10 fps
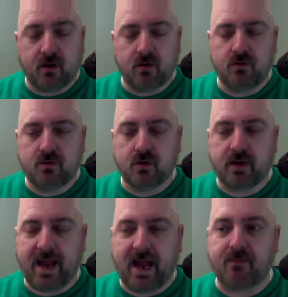who took
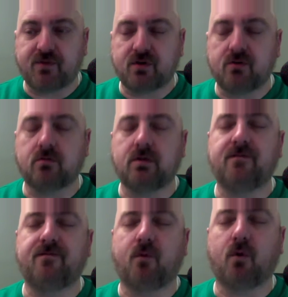absolutely
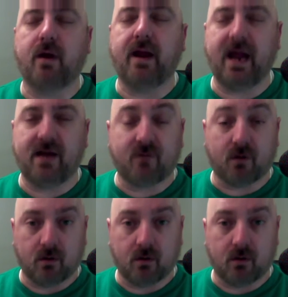forever